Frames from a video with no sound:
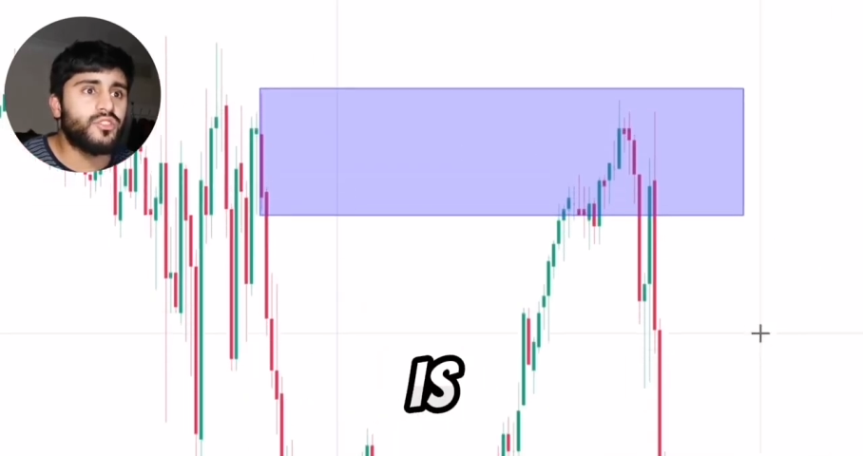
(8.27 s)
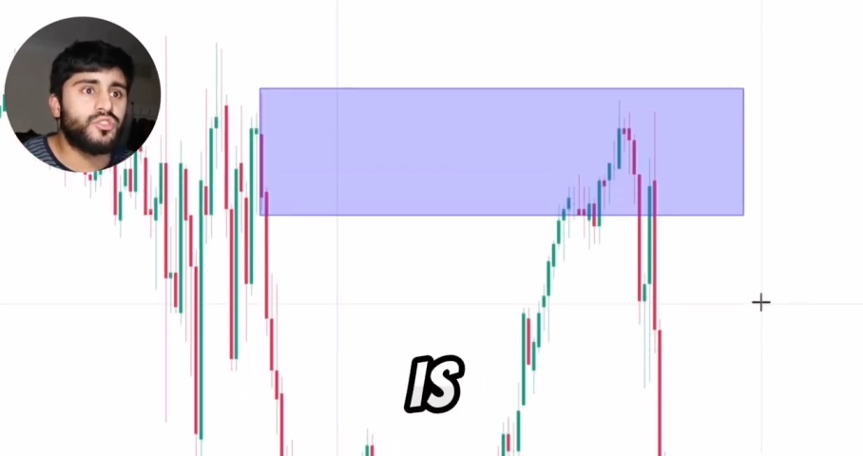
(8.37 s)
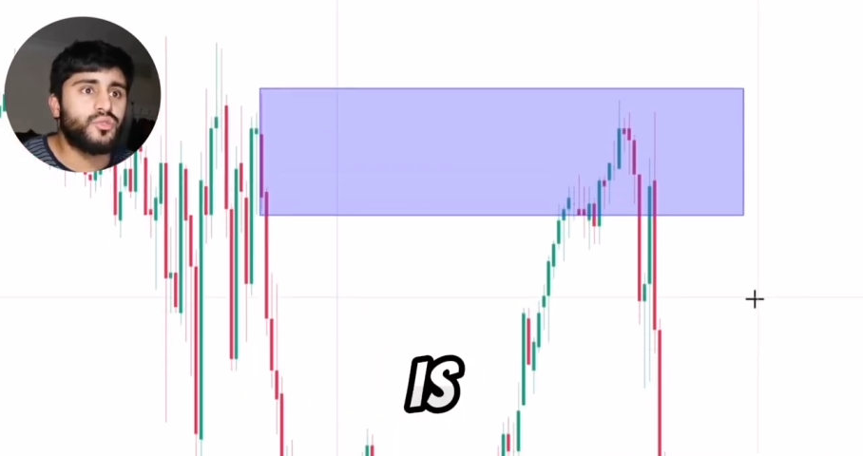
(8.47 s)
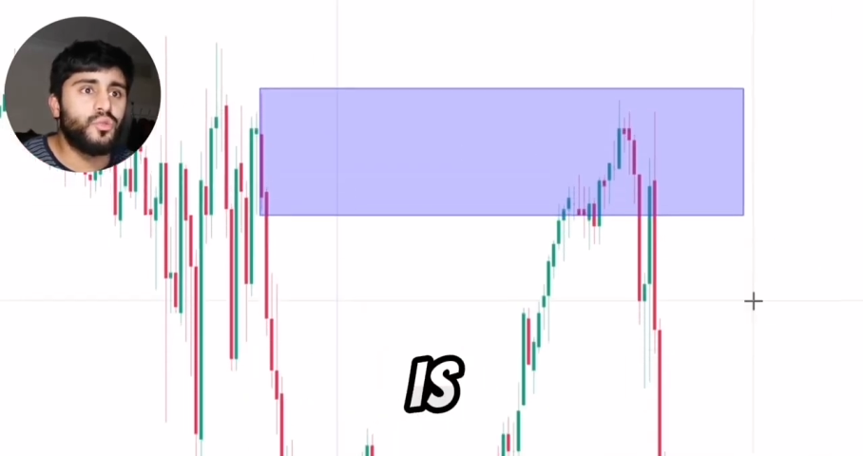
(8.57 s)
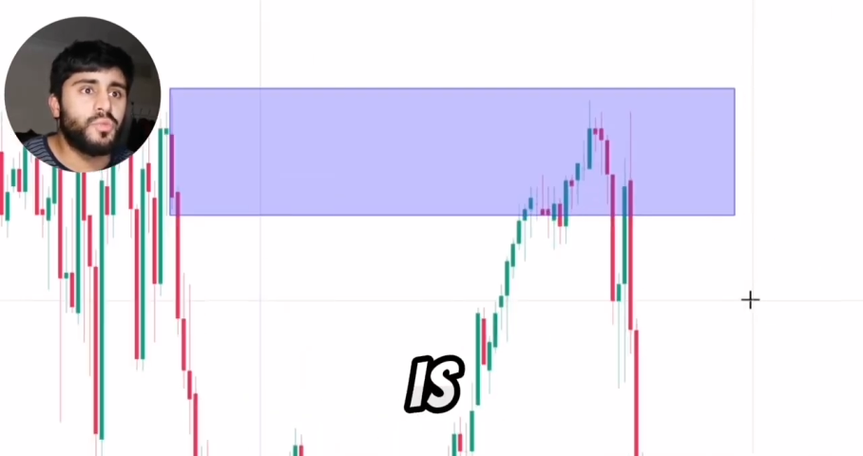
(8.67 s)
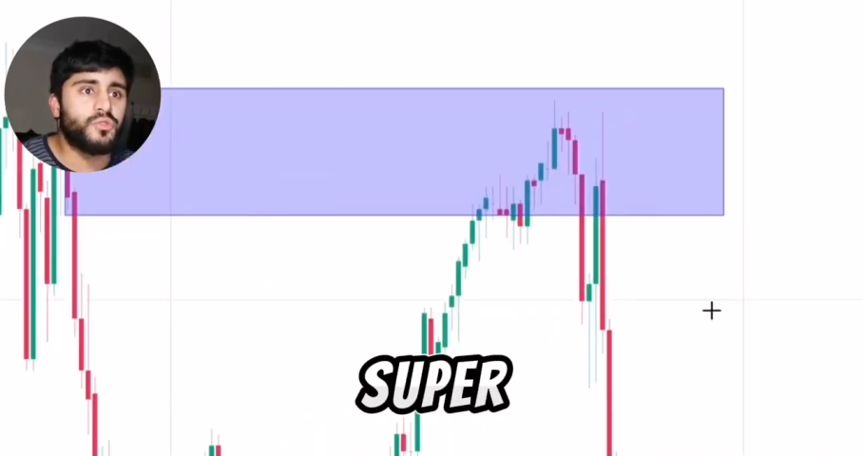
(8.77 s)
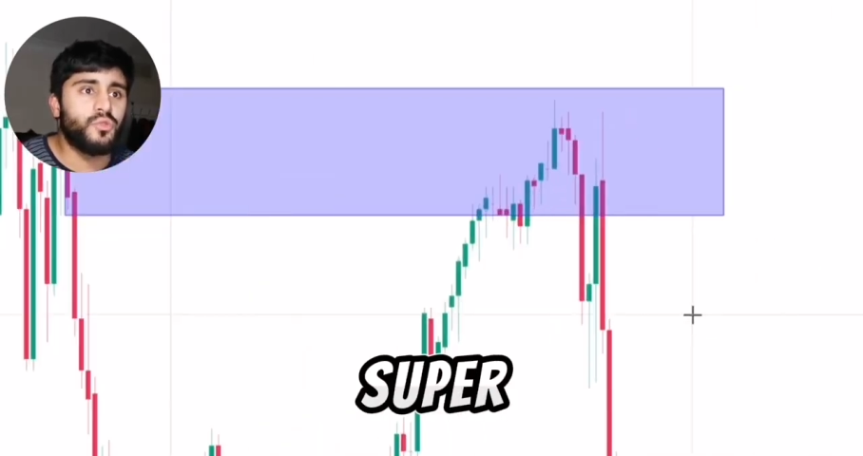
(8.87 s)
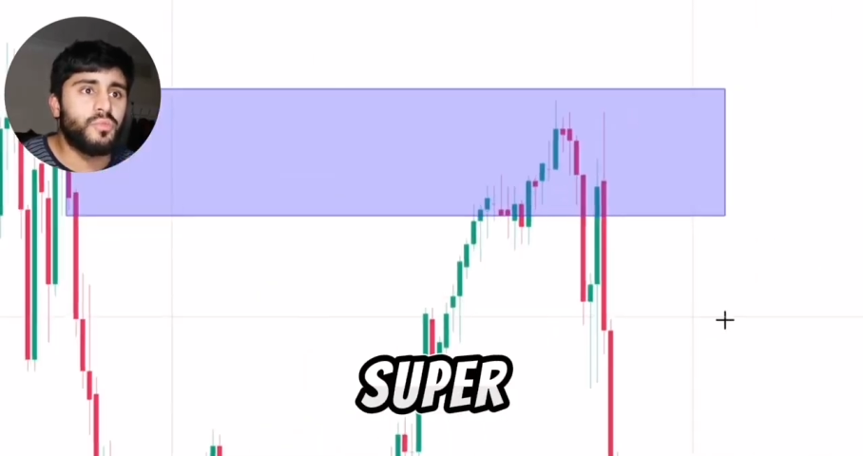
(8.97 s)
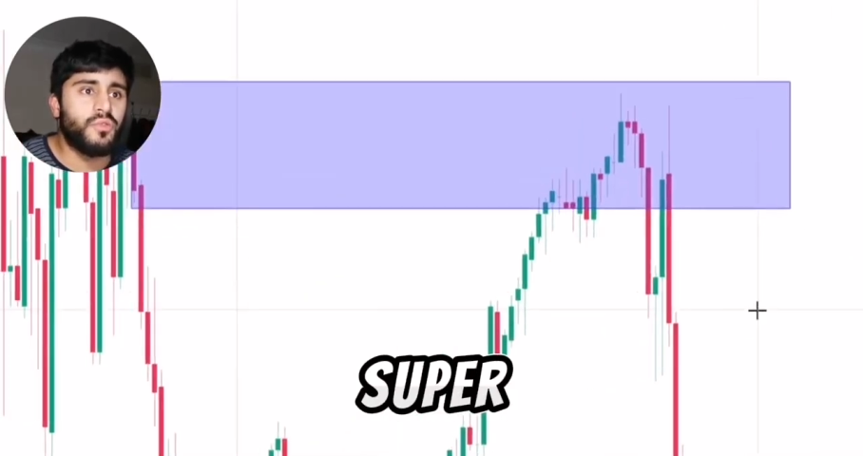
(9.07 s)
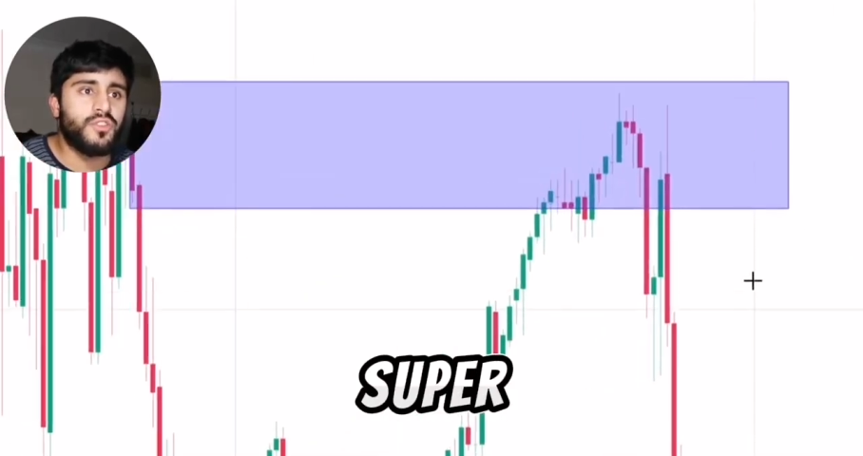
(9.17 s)
super,
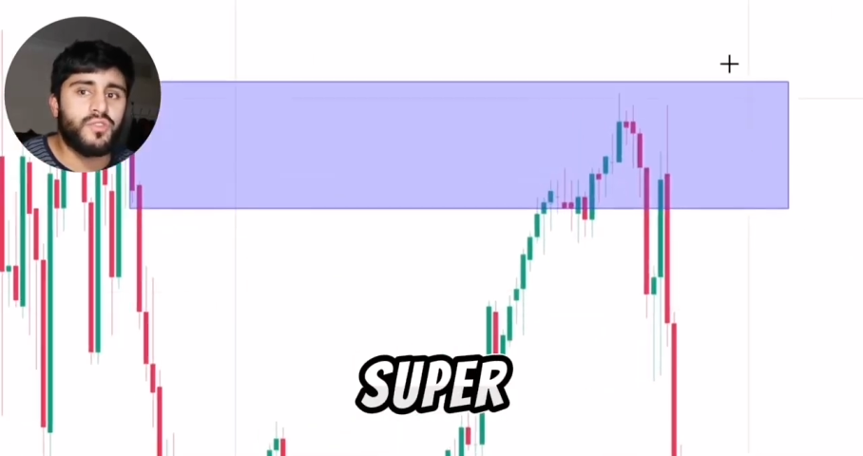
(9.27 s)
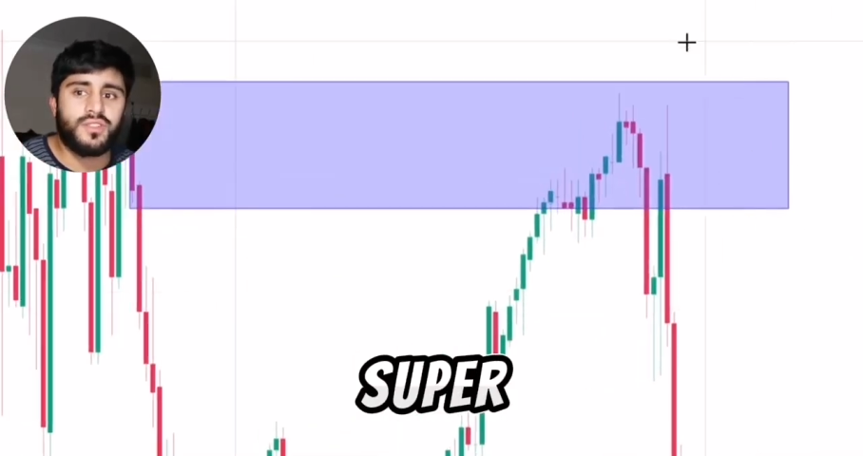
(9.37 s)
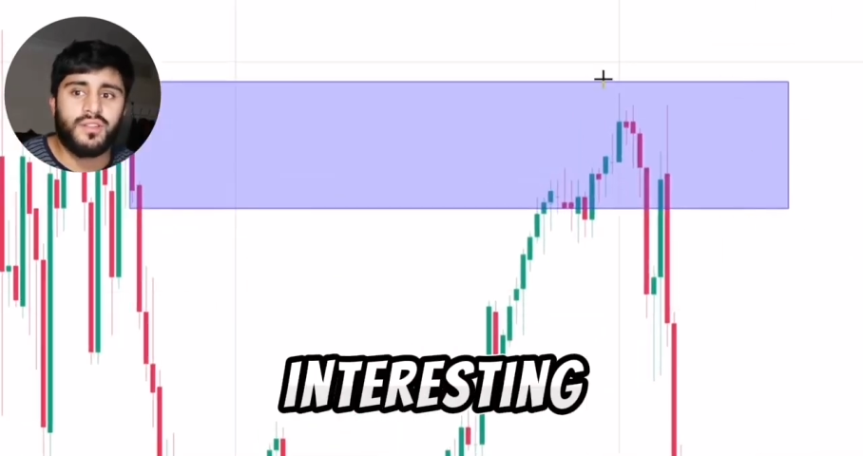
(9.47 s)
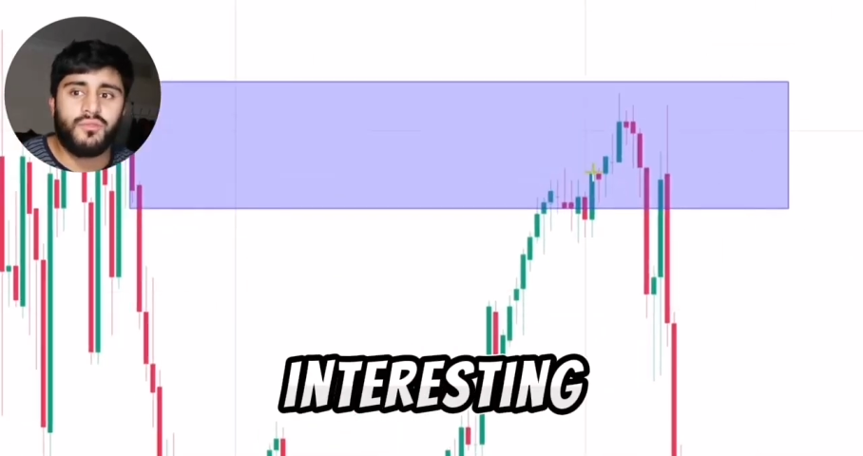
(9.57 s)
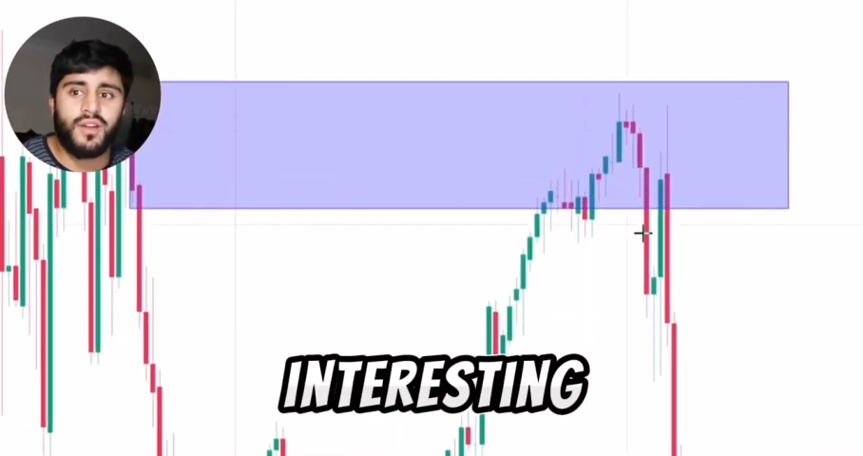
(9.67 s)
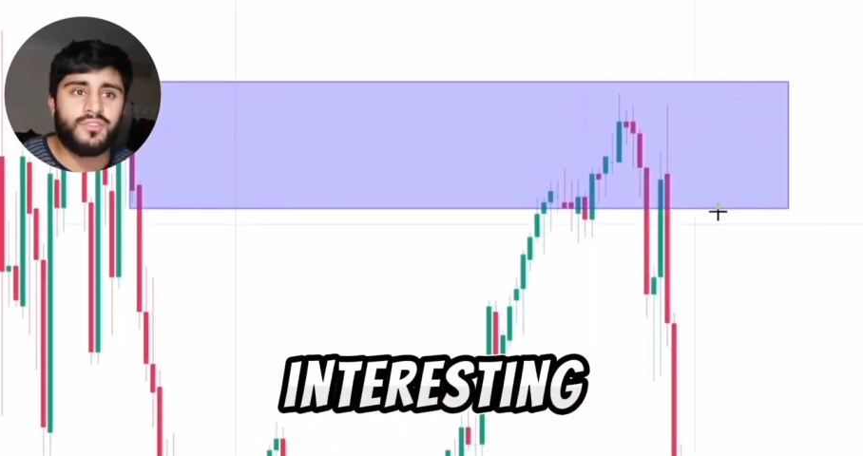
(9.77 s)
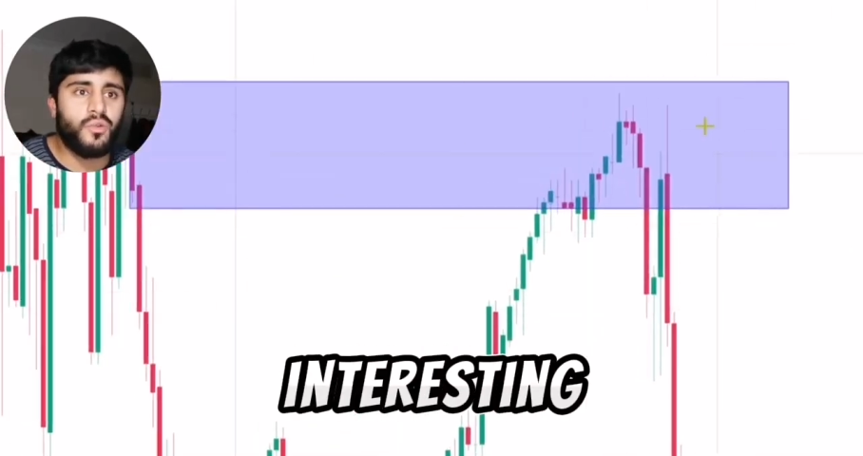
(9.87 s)
super interesting, right?